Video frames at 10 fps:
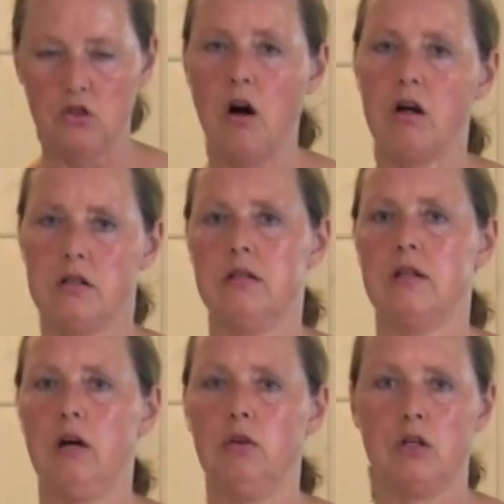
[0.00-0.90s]

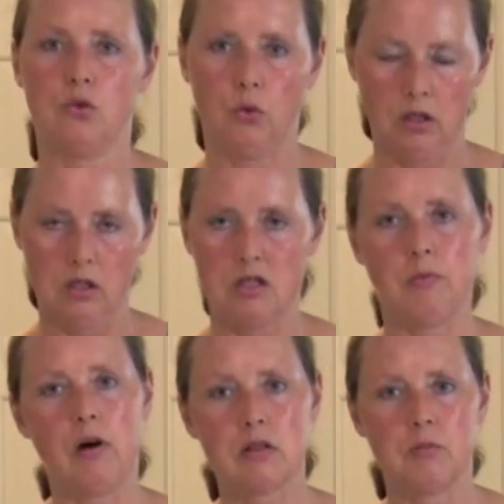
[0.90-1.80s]
toxins out as quickly as
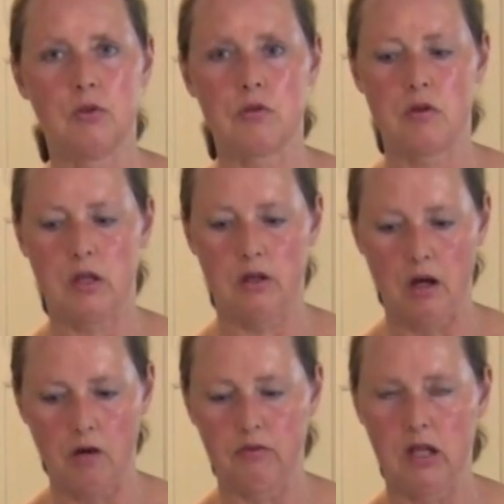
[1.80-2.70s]
possible so that
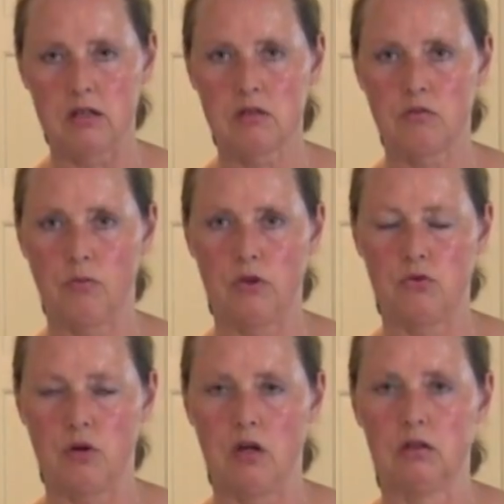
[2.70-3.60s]
you have less
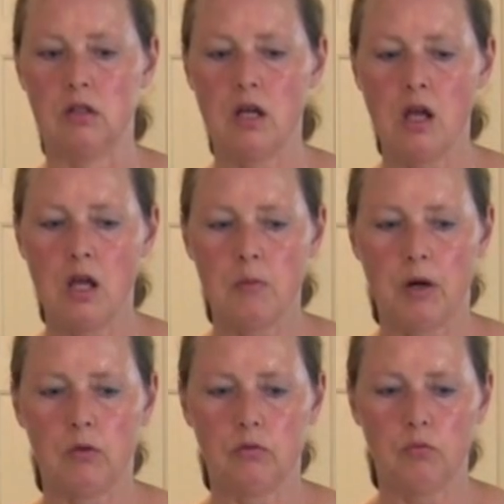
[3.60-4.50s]
withdrawal.
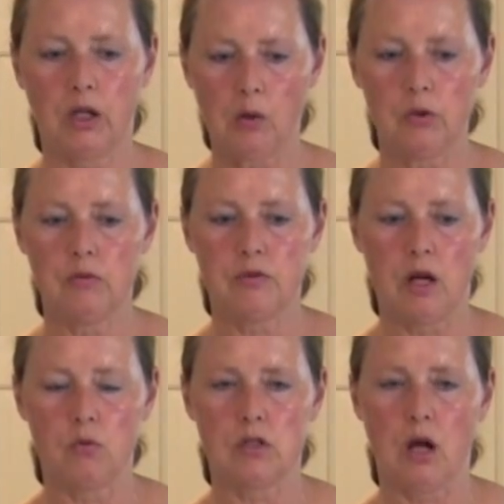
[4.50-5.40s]
But what I would have
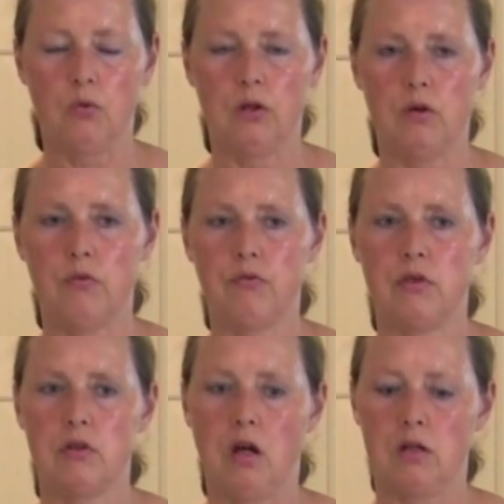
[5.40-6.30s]
done was I would have
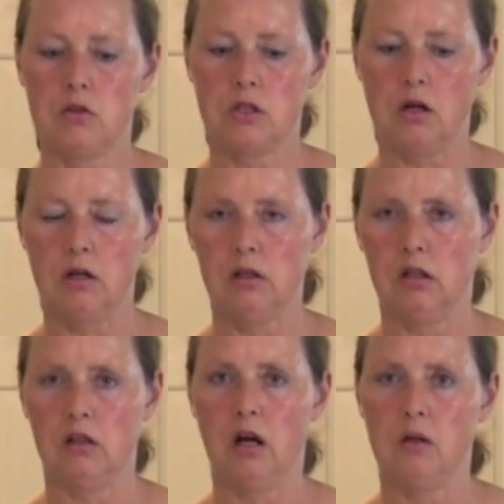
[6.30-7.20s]
started
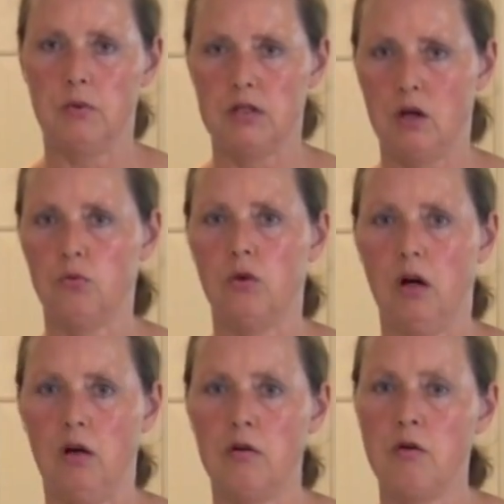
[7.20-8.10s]
on a 100%
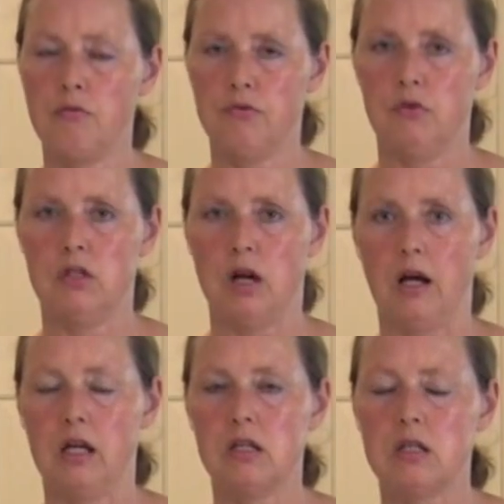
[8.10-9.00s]
raw food
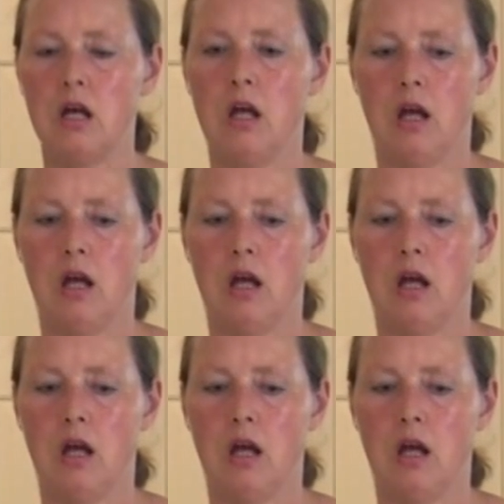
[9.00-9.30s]
diet,